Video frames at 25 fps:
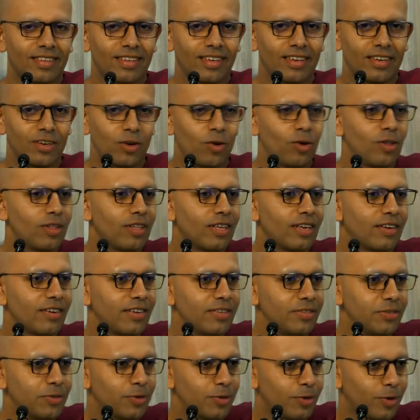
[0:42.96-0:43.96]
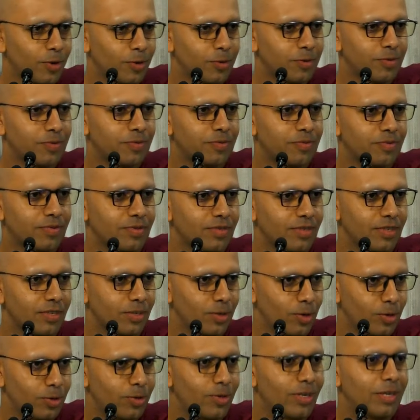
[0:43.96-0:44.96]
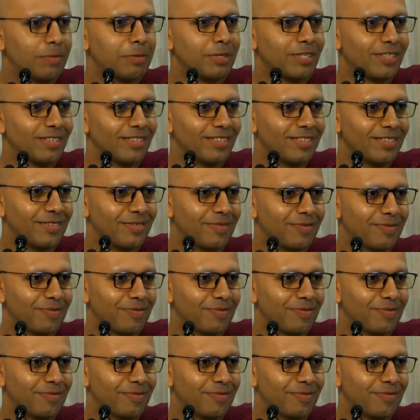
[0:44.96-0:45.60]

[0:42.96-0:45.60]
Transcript: And all there is to know is also limited.